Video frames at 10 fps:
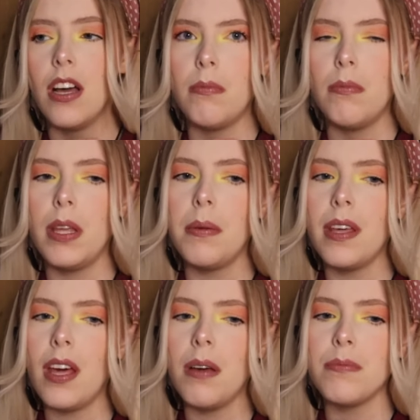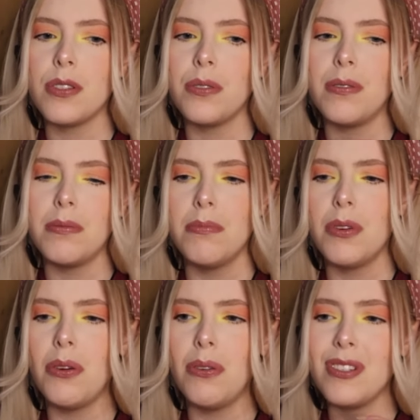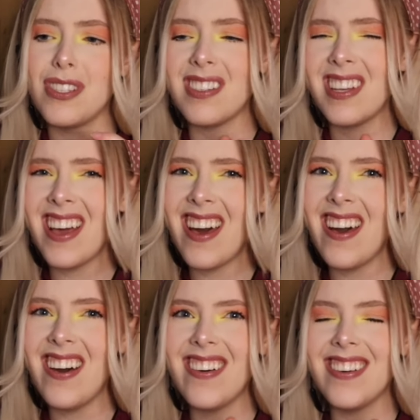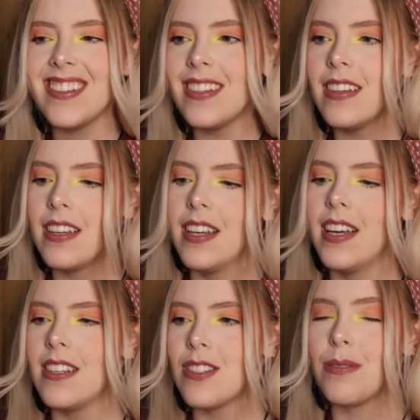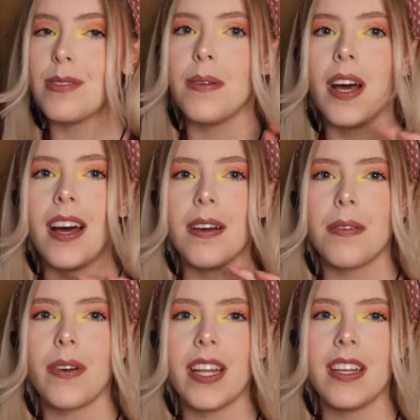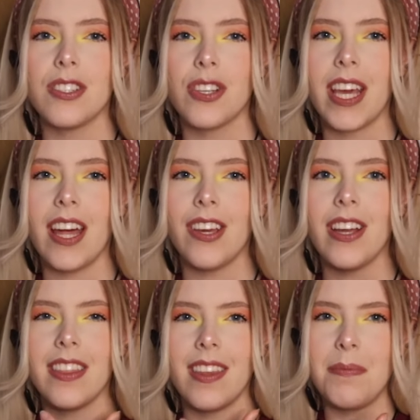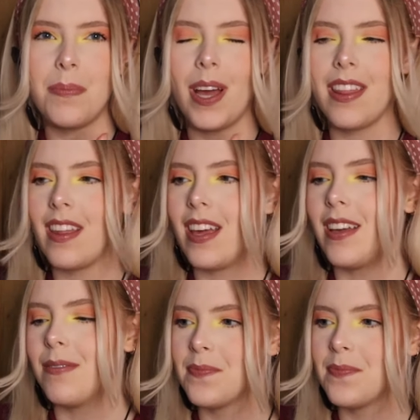Maybe I'm too emotional. So it was quite together and then breathy.